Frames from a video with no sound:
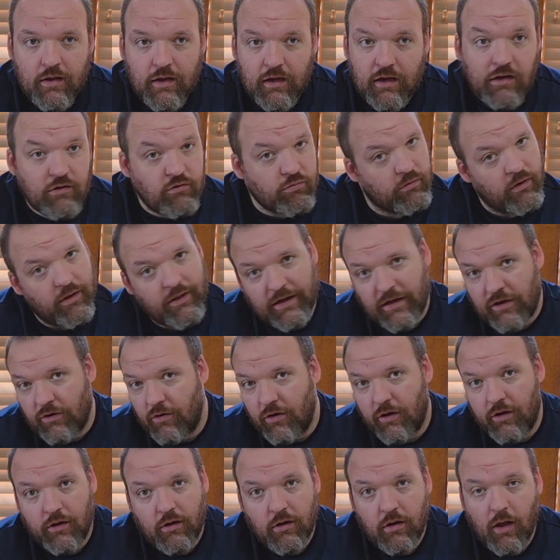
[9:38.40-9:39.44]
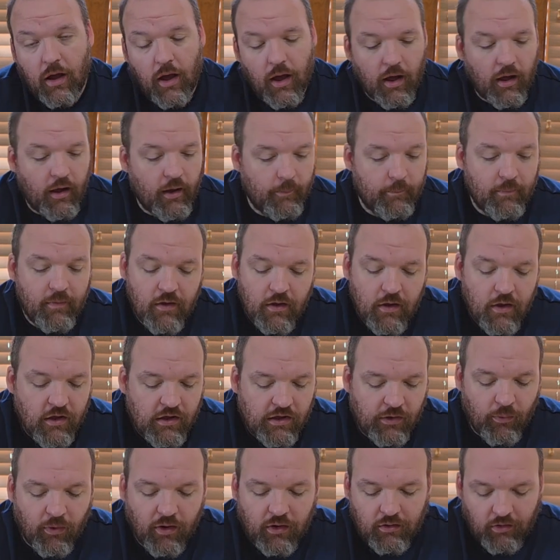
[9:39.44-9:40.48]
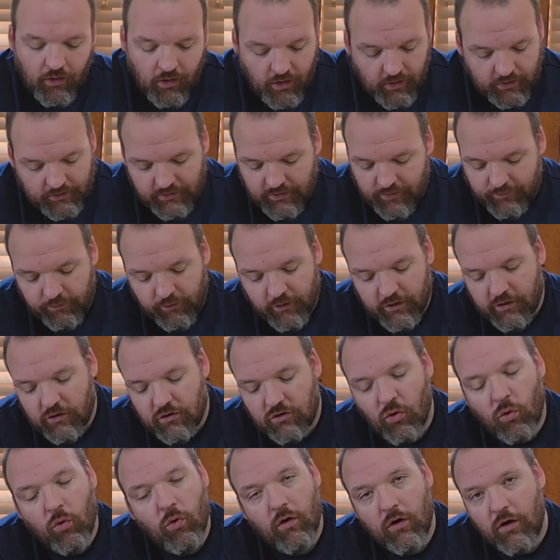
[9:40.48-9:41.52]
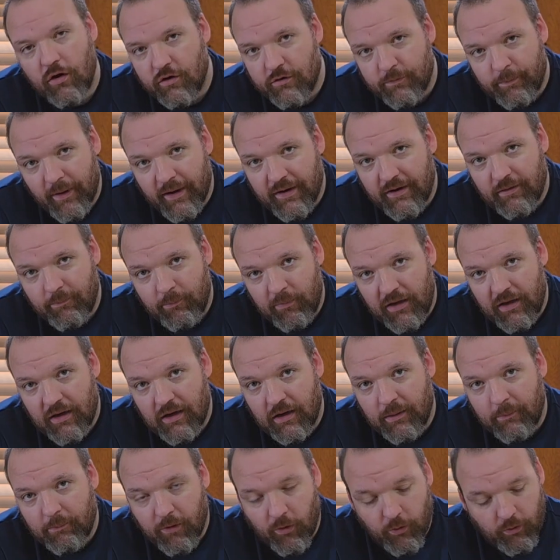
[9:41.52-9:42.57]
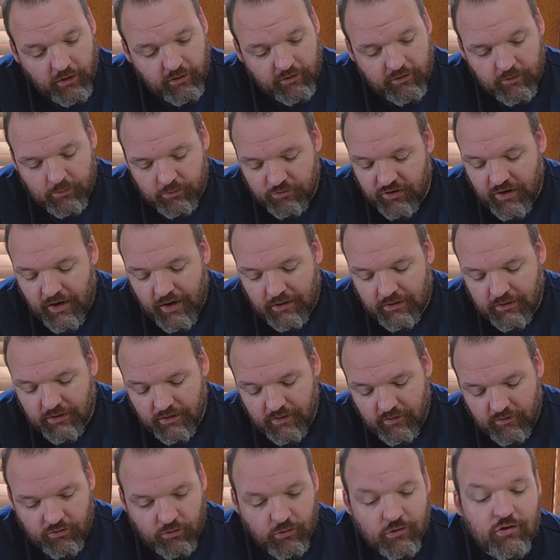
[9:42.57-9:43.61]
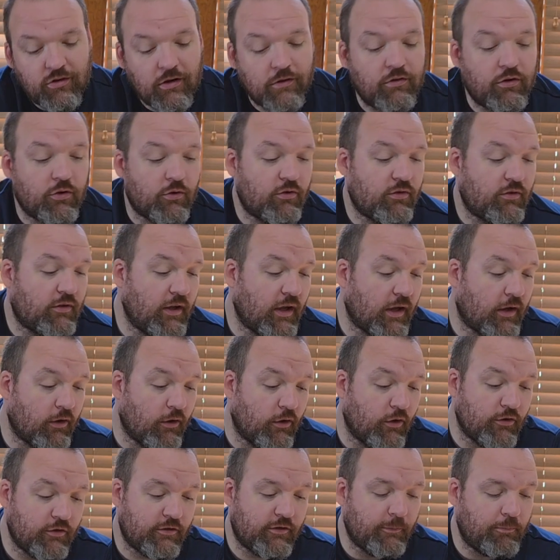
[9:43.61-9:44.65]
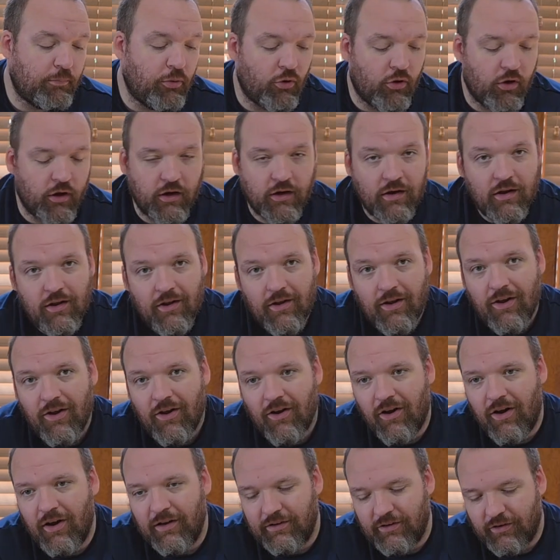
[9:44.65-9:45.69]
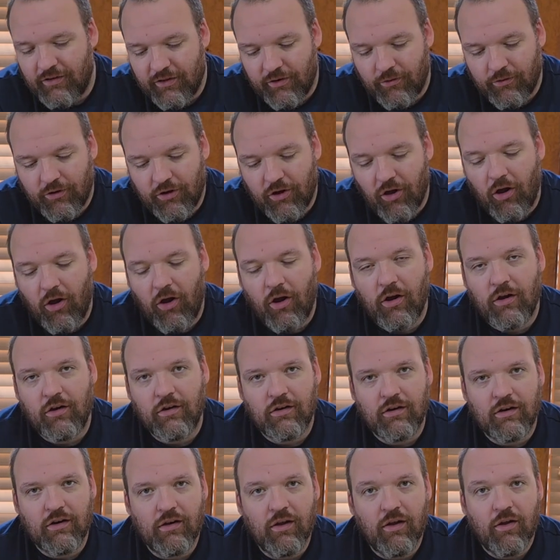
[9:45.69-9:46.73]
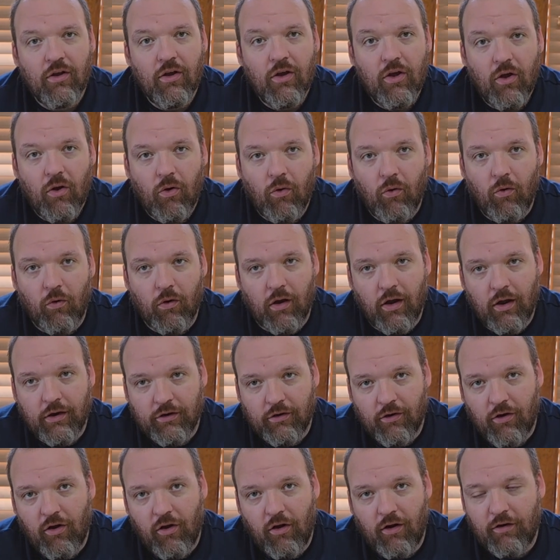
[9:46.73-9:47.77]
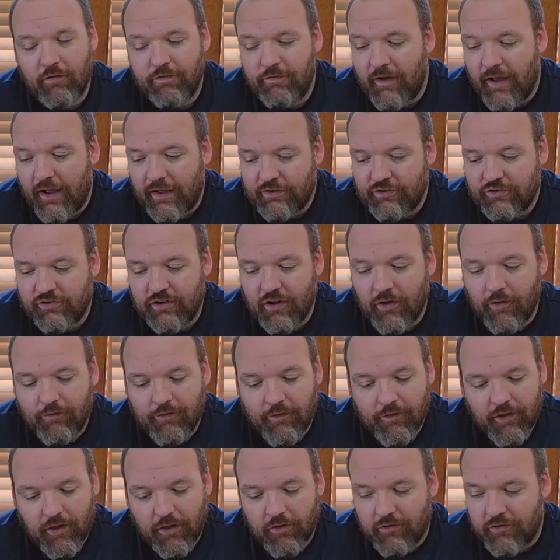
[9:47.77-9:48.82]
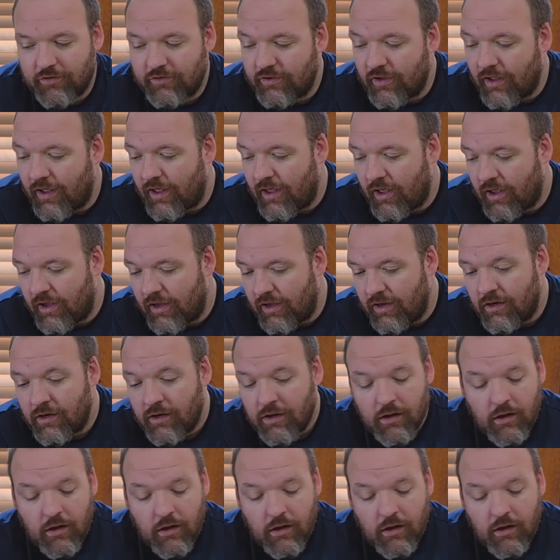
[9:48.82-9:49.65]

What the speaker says: It's really good. You unlock different doors by meeting bonus objectives, which gives you stickers to put on your little garden or on your artifacts shelf on the other side.